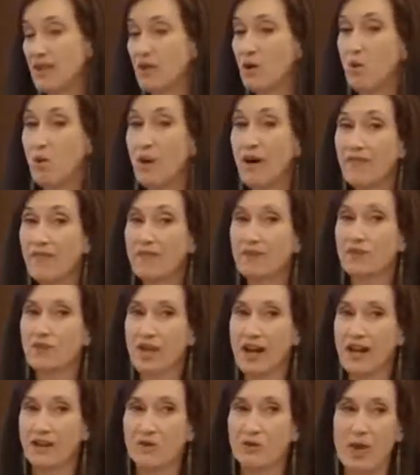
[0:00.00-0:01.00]
They don't want
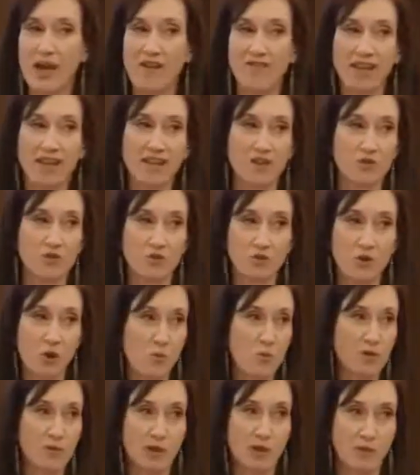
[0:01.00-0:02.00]
their child to have an extra
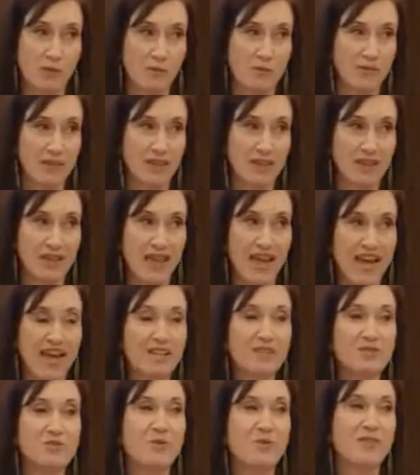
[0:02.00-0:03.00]
chromosome.
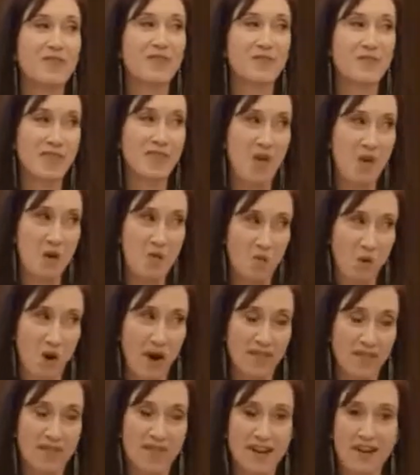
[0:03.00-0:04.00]
That's what they
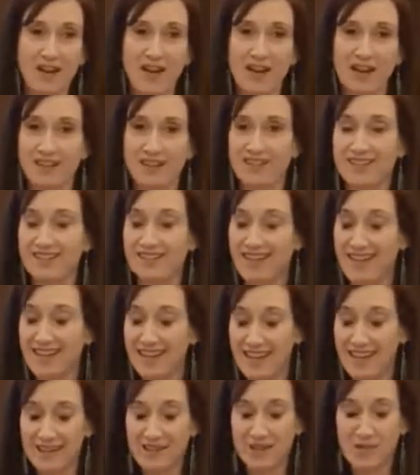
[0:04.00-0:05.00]
want. They're not going to
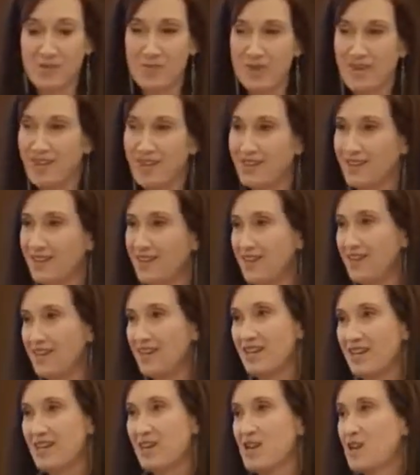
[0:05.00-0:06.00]
say that to me,
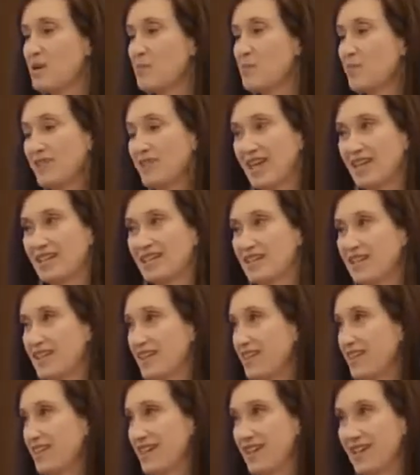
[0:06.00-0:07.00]
but that's
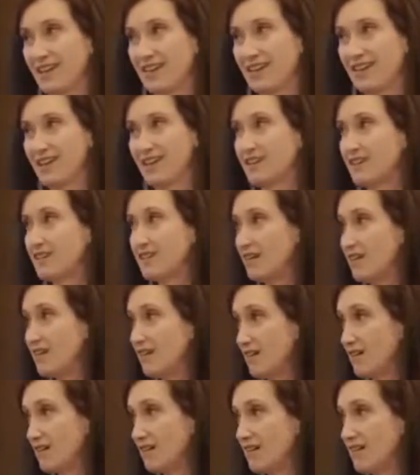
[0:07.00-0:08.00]
the thing.
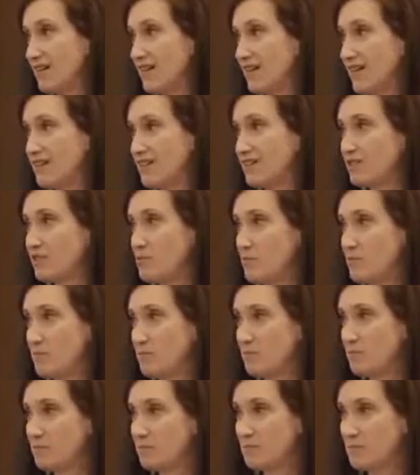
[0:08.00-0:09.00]
And
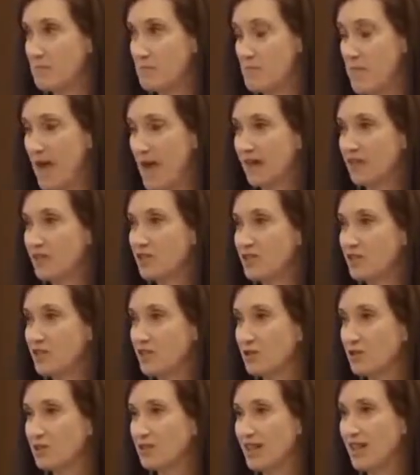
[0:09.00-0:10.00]
to manage
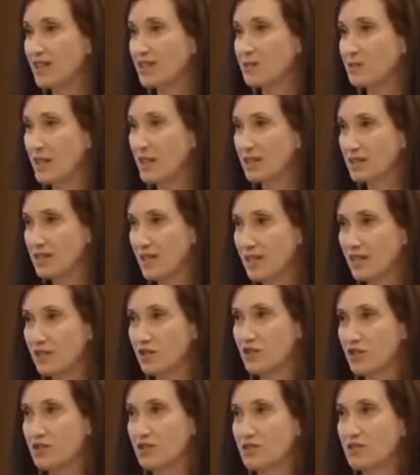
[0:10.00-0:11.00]
those
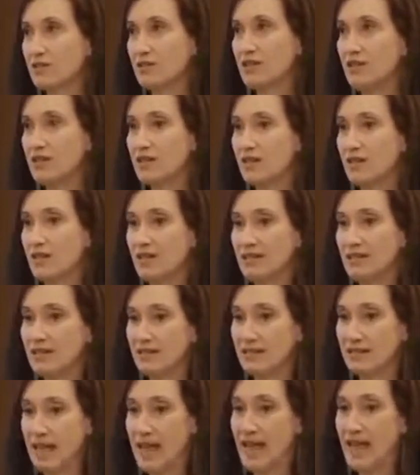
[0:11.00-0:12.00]
expectations
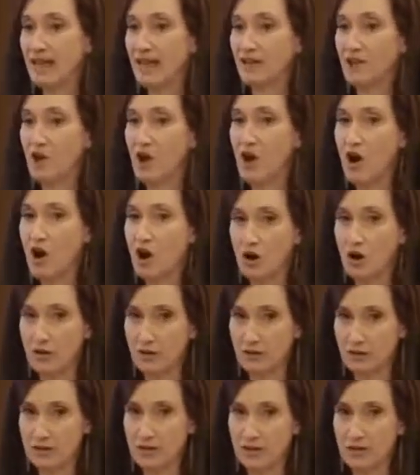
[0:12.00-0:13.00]
is an
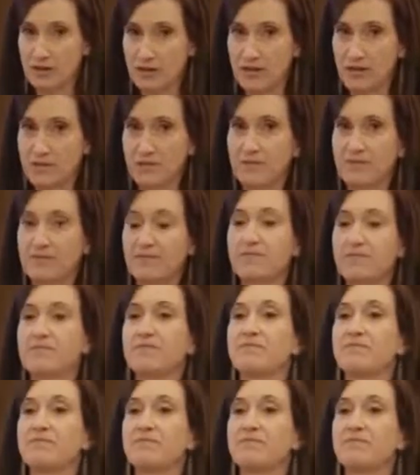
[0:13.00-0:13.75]
art.